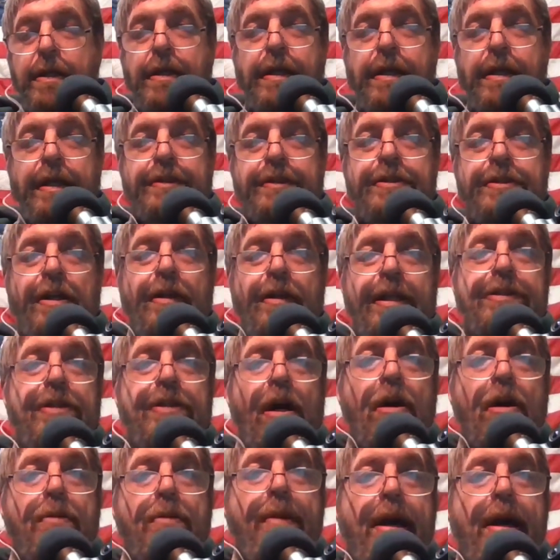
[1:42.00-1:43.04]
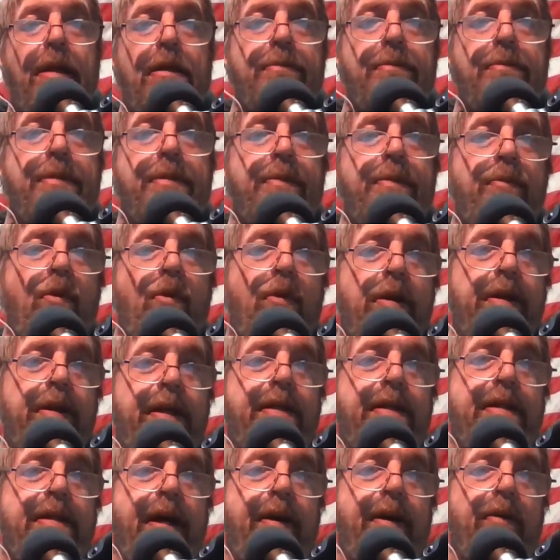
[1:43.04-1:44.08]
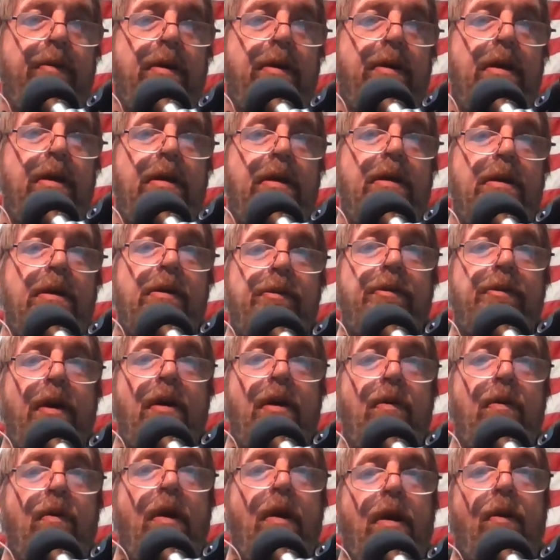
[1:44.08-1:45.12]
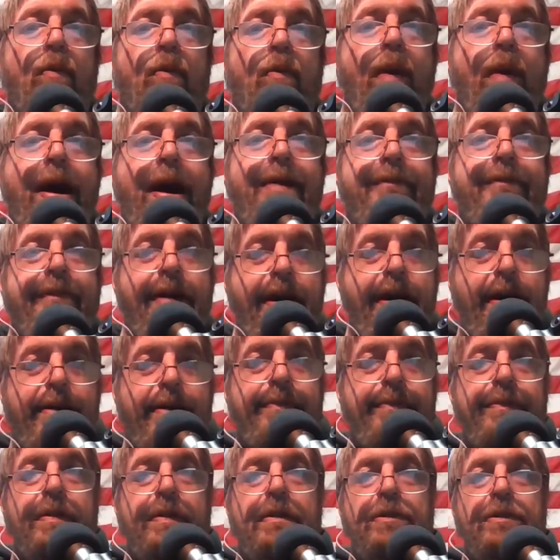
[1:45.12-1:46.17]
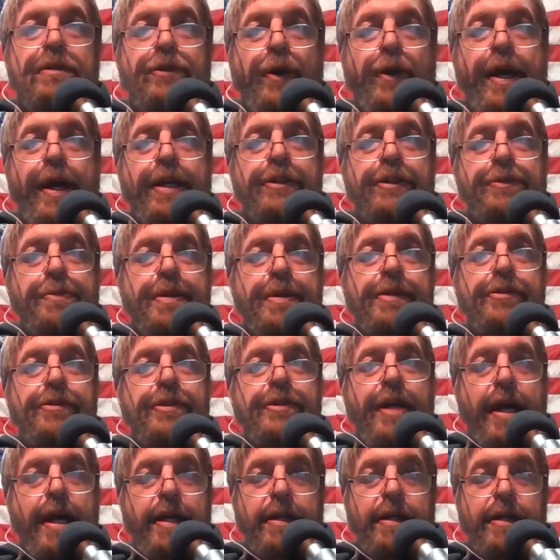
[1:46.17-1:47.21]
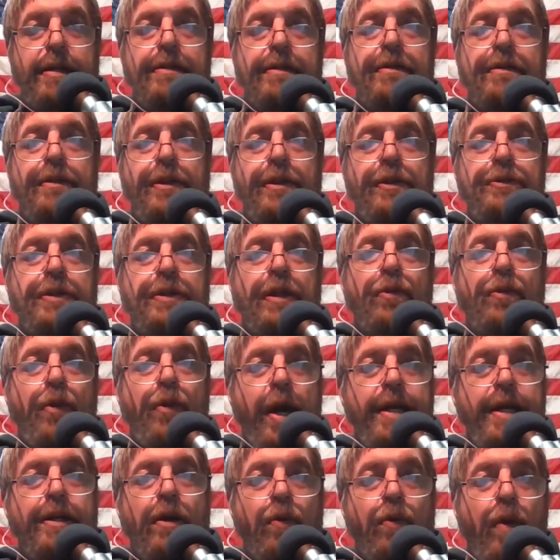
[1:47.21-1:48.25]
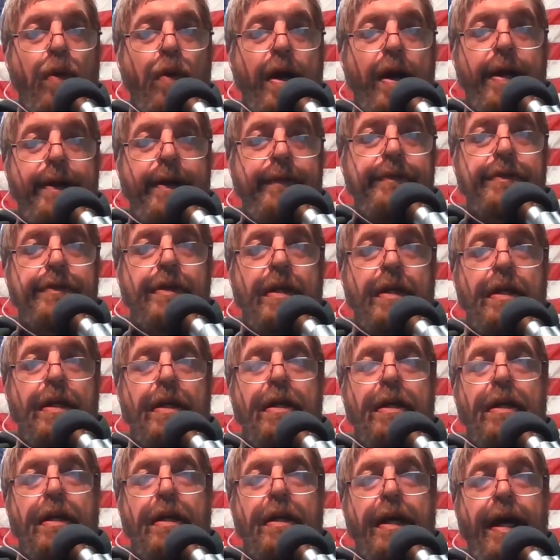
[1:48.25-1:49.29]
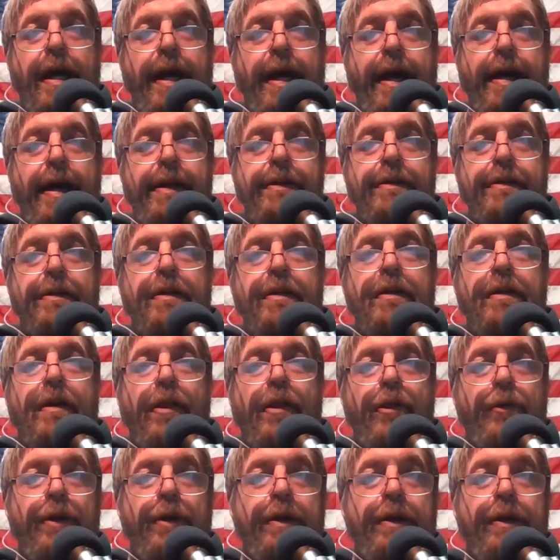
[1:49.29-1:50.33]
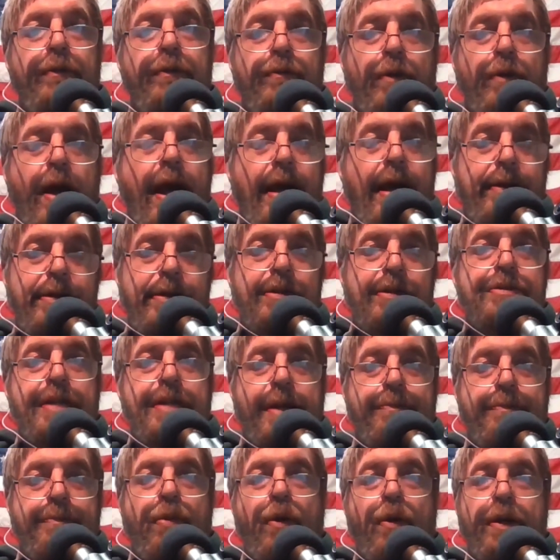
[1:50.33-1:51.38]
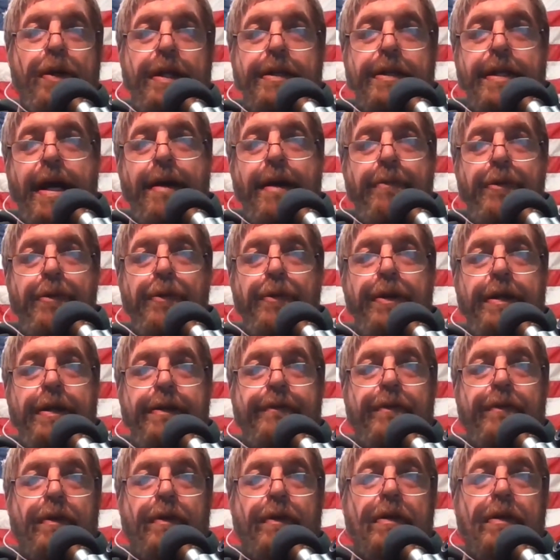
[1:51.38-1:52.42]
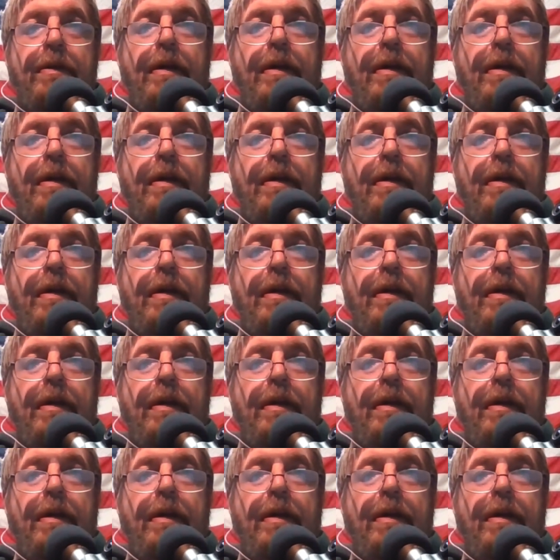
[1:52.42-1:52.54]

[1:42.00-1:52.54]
And so let's talk about a little bit more in detail. So Wi-Fi transmits data using radio waves at this point in time, three different